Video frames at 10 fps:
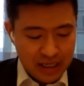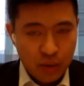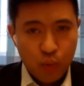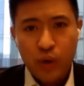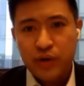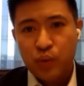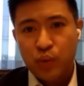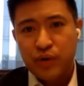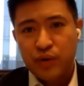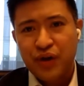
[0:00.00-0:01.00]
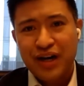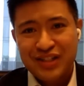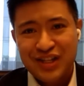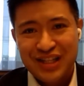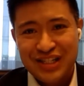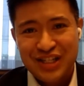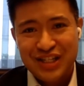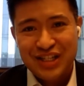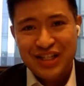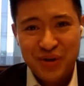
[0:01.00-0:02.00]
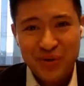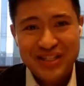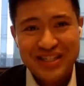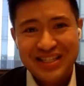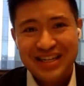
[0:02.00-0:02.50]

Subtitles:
What are your thoughts on this in general?